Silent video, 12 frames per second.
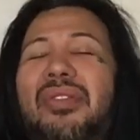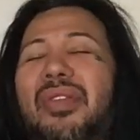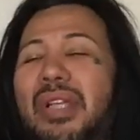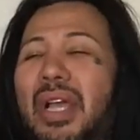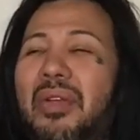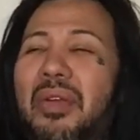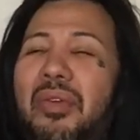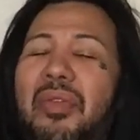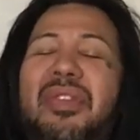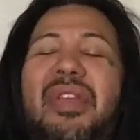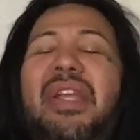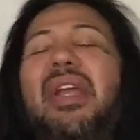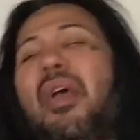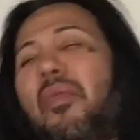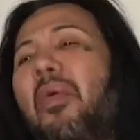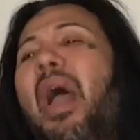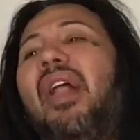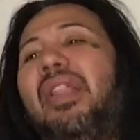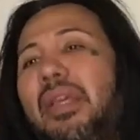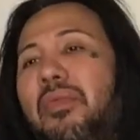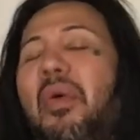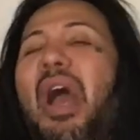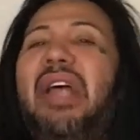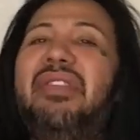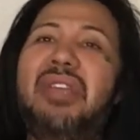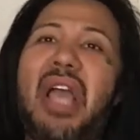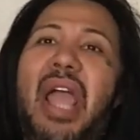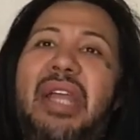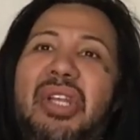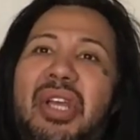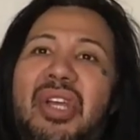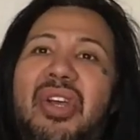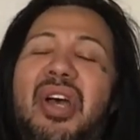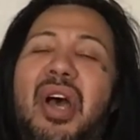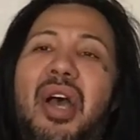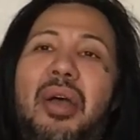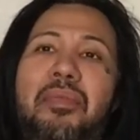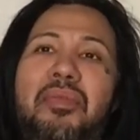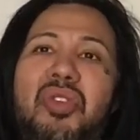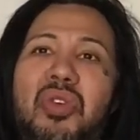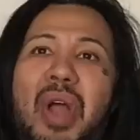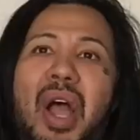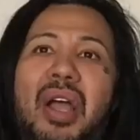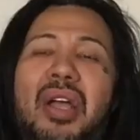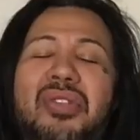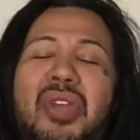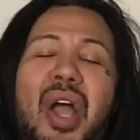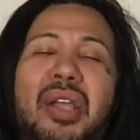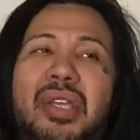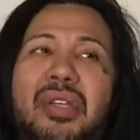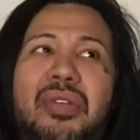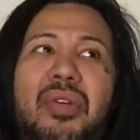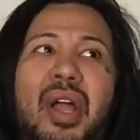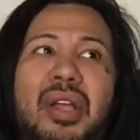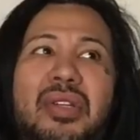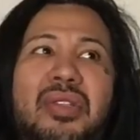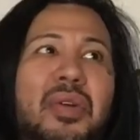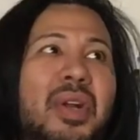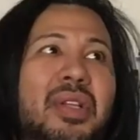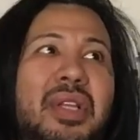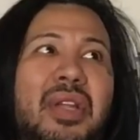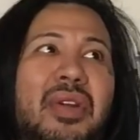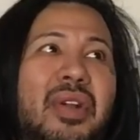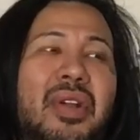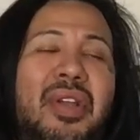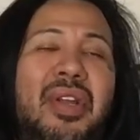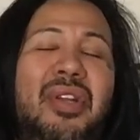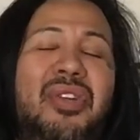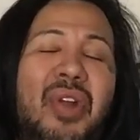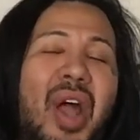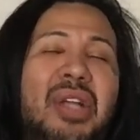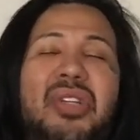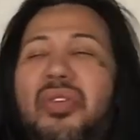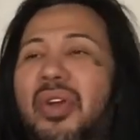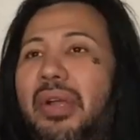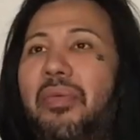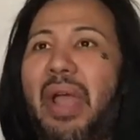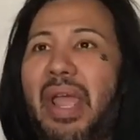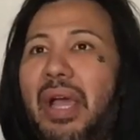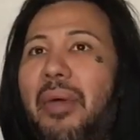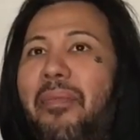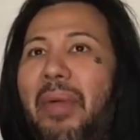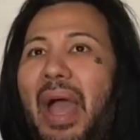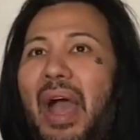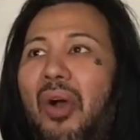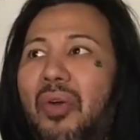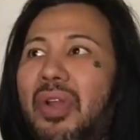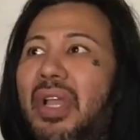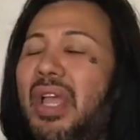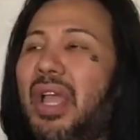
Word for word: So the other one was like, well, he was kind of um, talking derogatorily or in a derogatory way about,